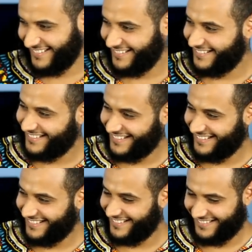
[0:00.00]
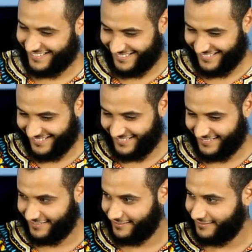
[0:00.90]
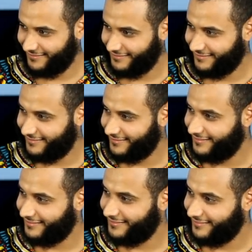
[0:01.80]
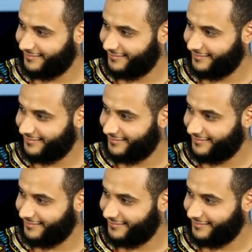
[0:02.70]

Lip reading: The person shown says nothing.